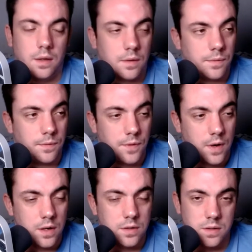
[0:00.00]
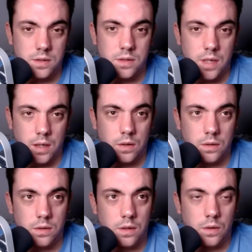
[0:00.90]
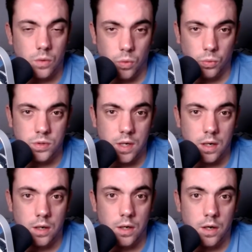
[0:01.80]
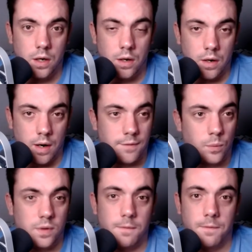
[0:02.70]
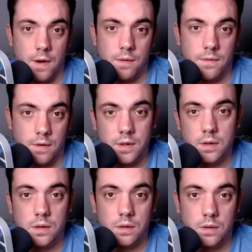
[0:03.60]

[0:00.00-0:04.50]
The first and second quarter, I thought we did very, very good.